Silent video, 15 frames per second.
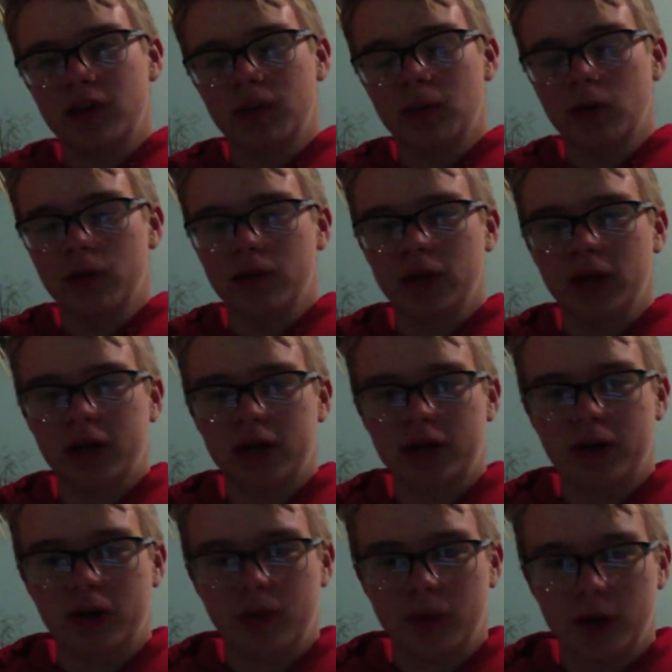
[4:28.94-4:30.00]
more of it later,
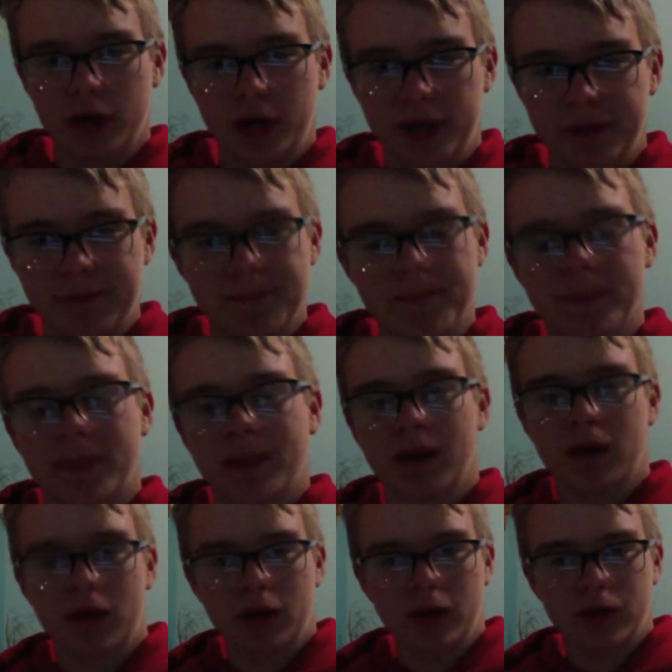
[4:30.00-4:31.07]
don't worry. And
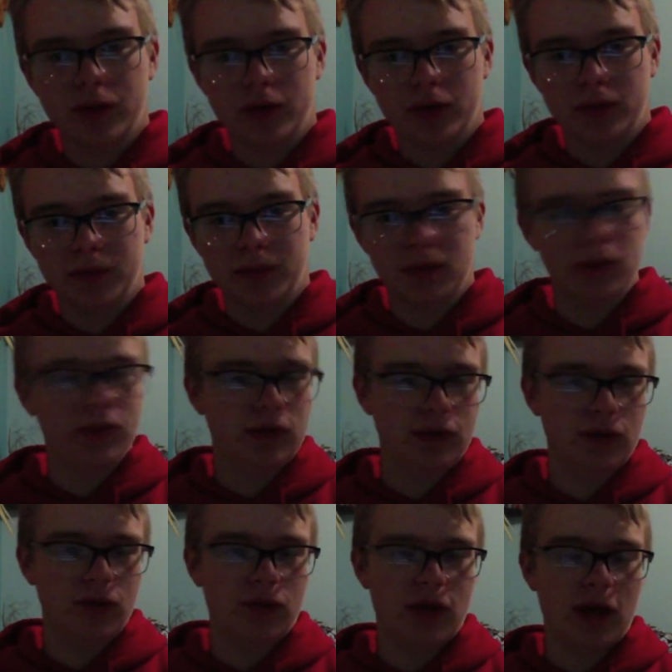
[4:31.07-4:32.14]
also, this is
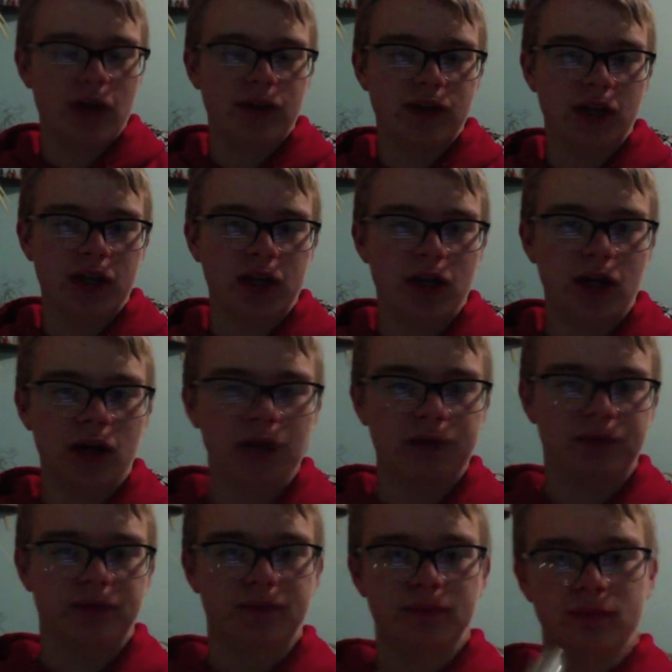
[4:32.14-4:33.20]
Youcast signing off
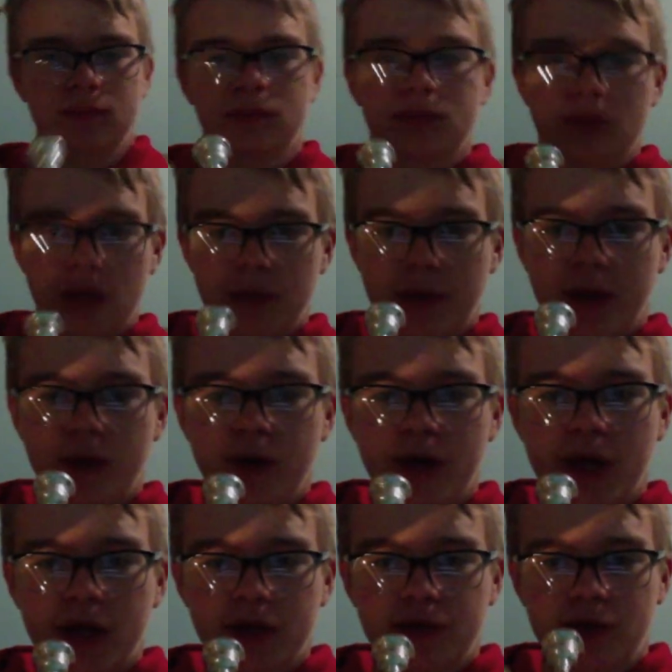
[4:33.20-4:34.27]
in my own
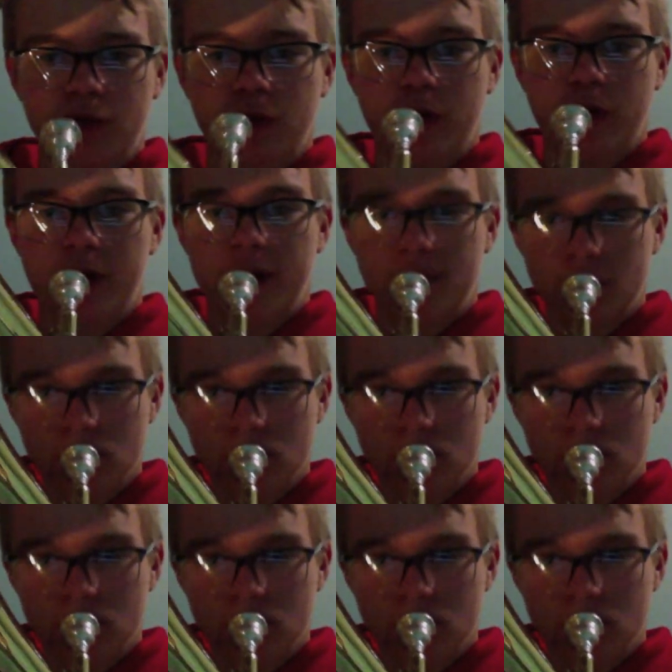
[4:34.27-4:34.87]
elephant way.